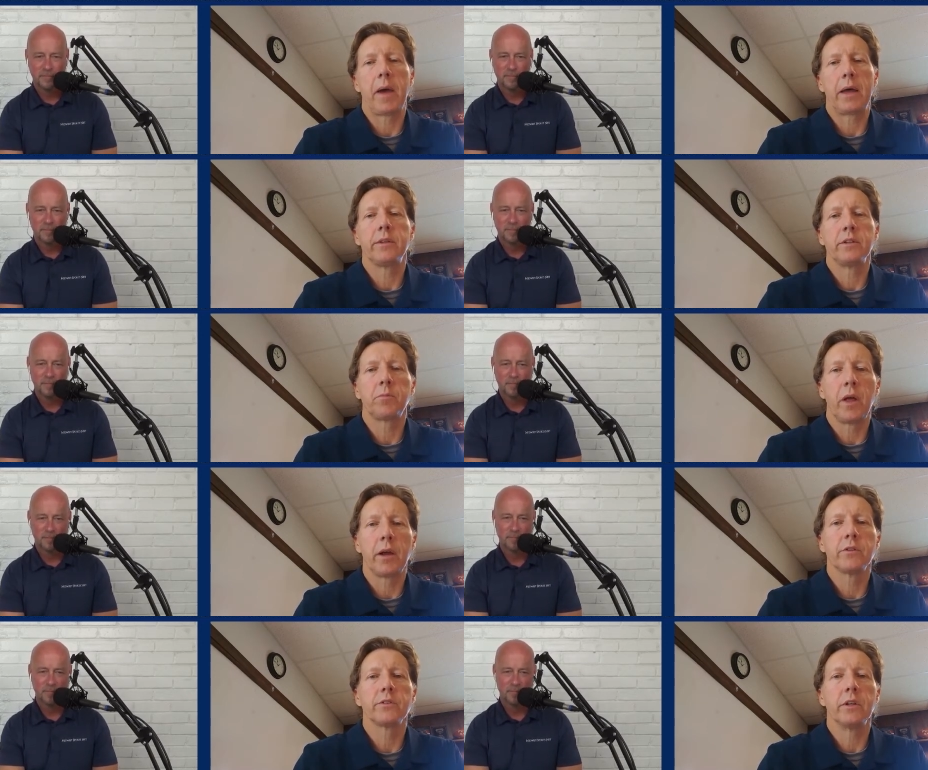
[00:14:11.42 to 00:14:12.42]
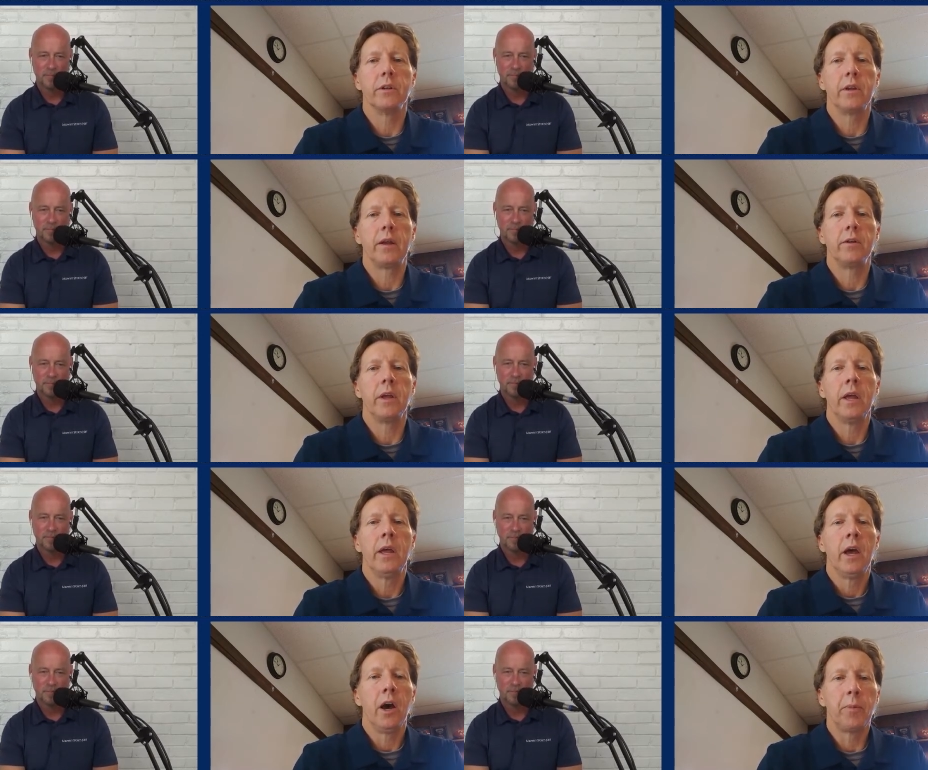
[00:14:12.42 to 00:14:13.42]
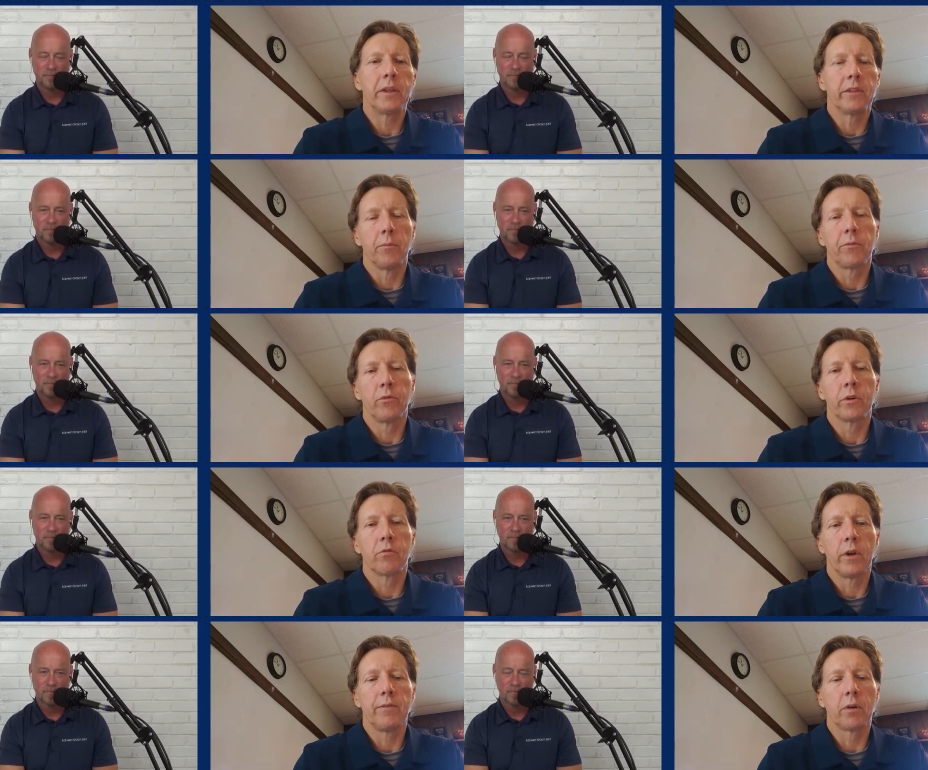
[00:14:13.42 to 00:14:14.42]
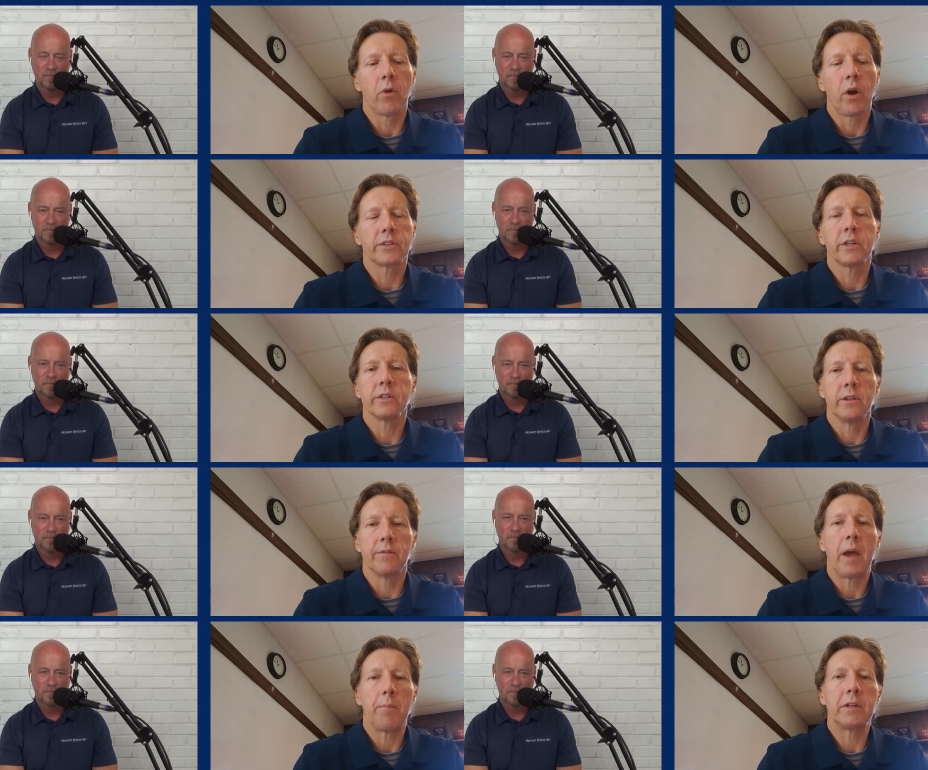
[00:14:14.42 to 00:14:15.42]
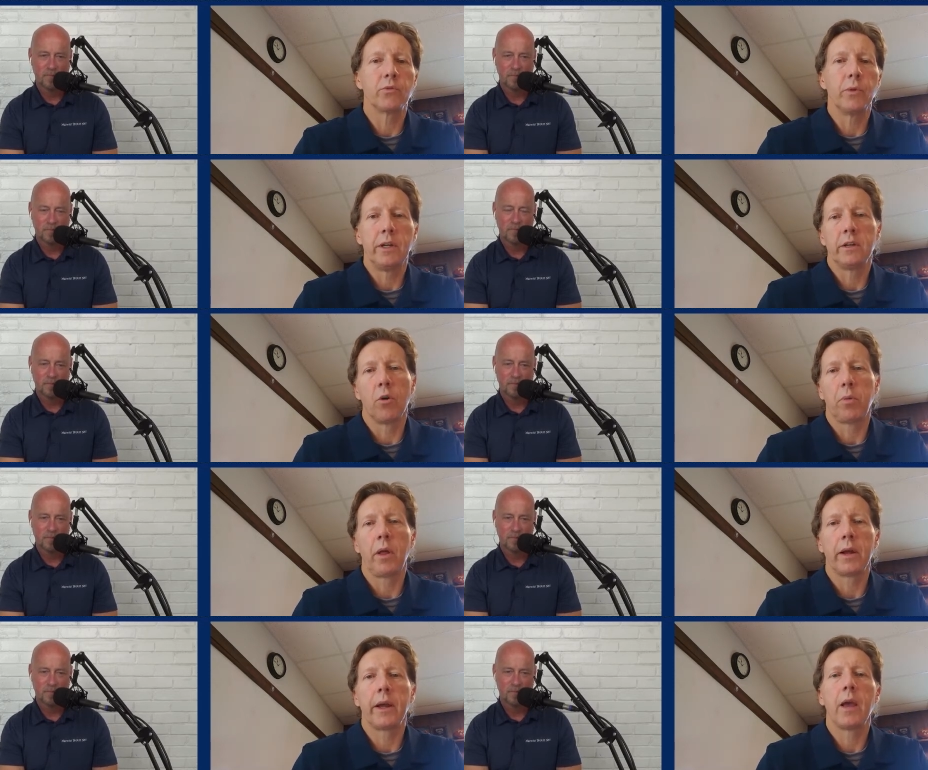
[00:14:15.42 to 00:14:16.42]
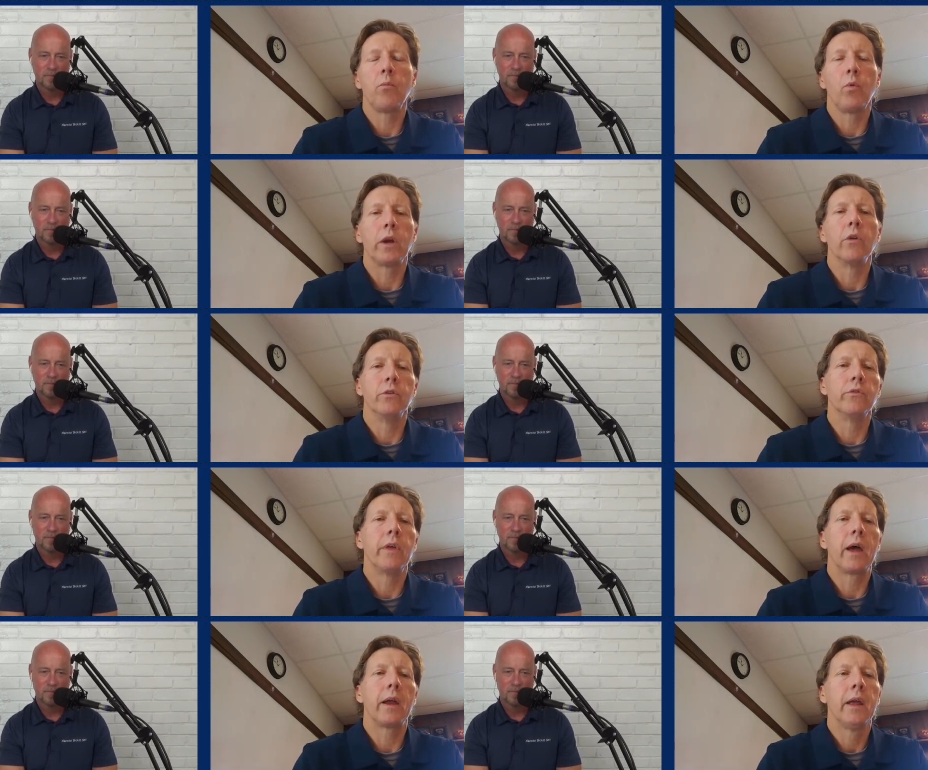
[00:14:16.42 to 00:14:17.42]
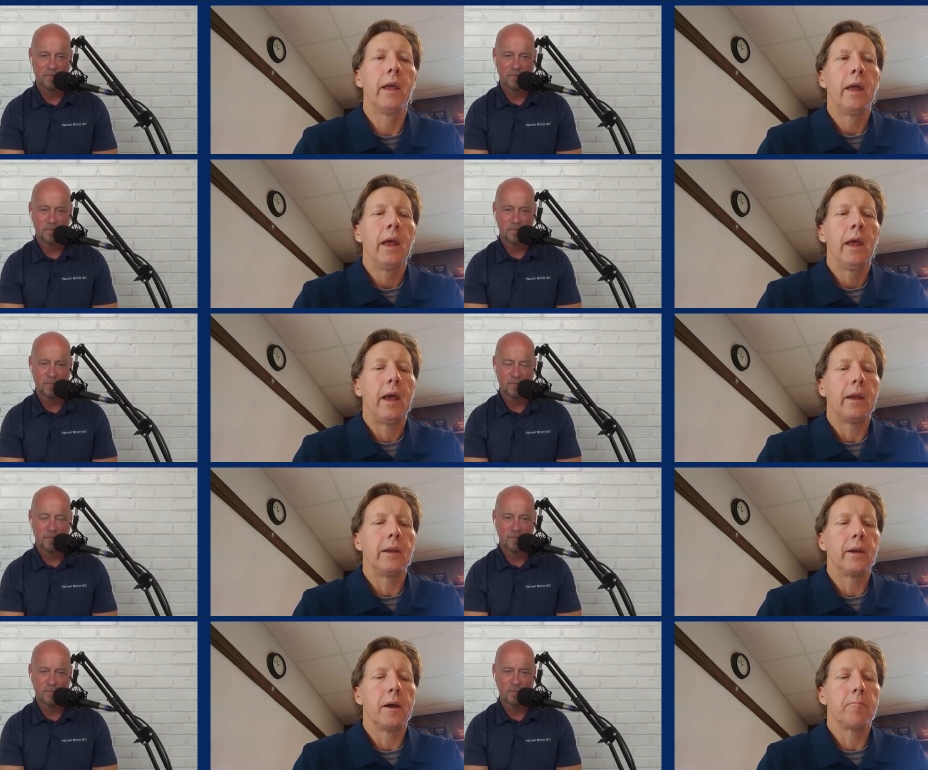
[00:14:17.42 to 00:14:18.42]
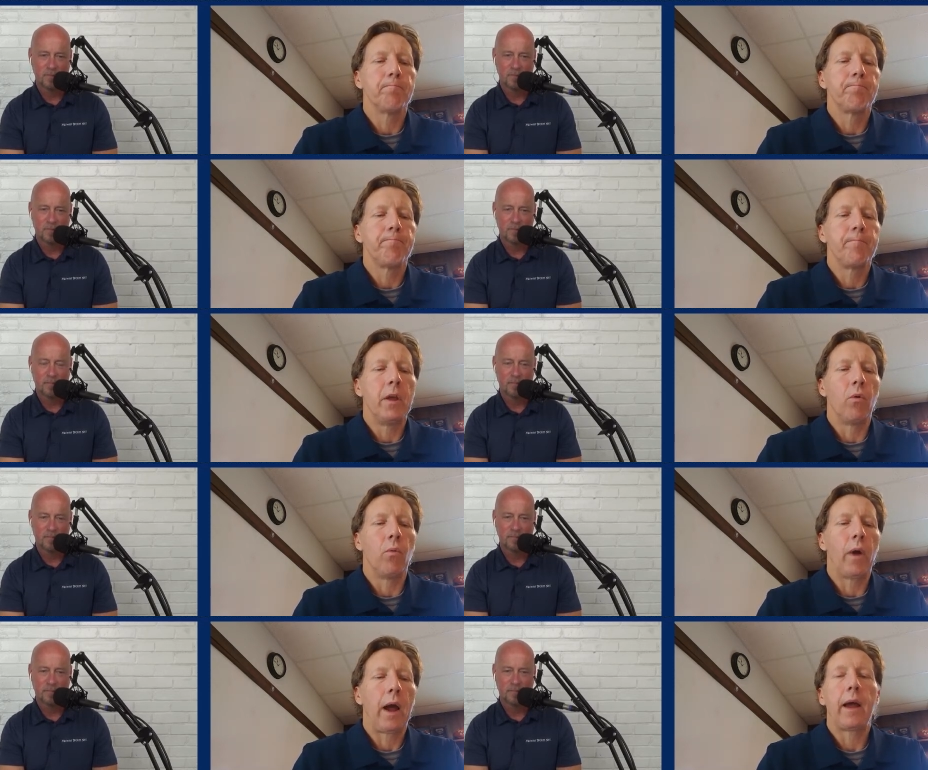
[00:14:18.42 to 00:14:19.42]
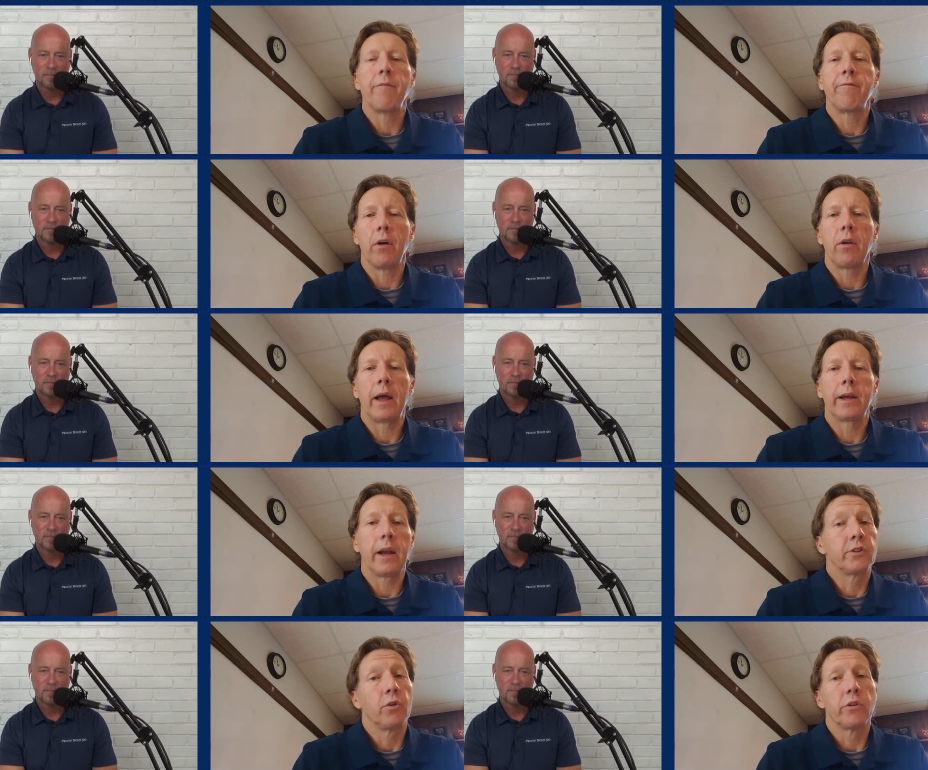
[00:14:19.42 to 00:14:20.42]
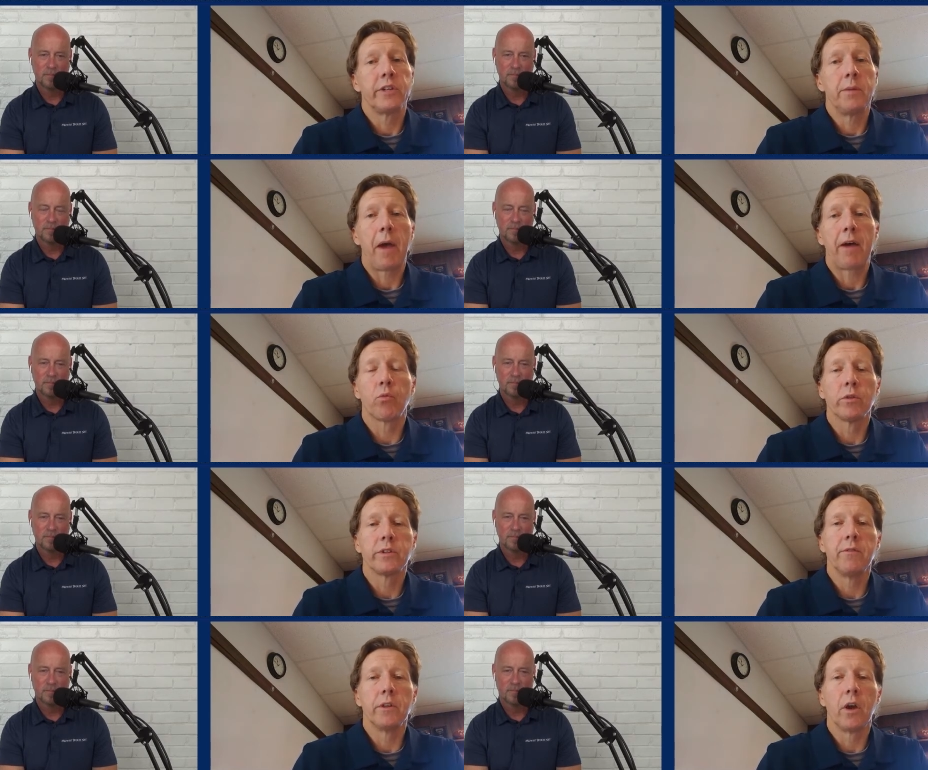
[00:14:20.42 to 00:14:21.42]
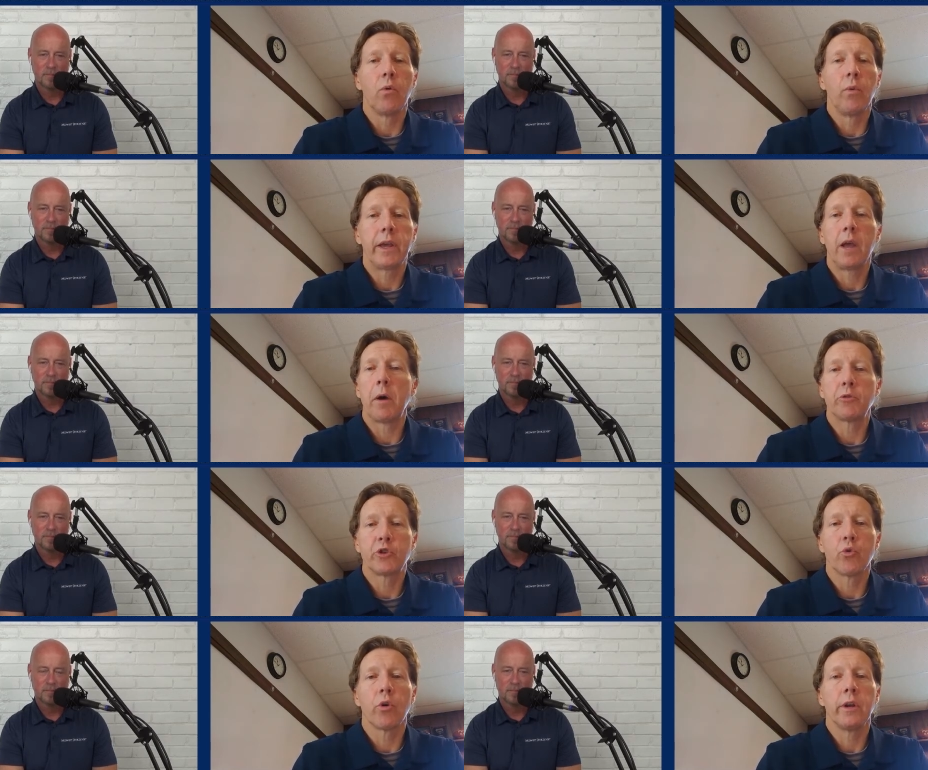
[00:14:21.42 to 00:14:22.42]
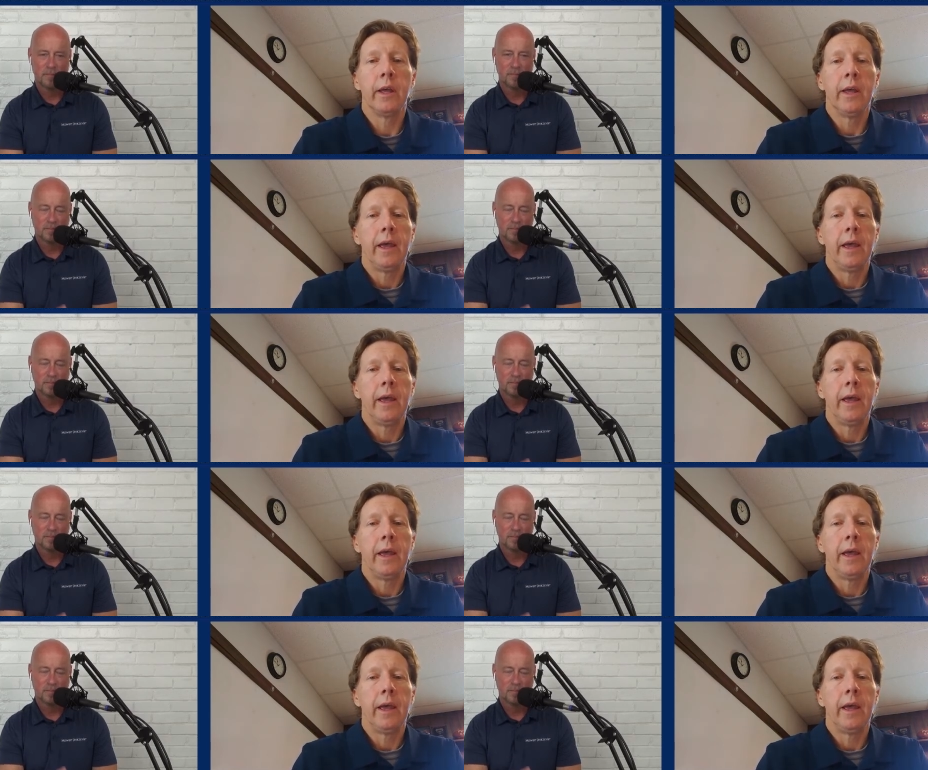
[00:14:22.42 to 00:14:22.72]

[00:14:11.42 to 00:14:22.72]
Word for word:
Speaker 1: about these players and, and helping them through the grieving process. And if that means we need to go play a game, we go do that. And, um, you know, I, I felt like, and I told our team afterwards, even though we came up short,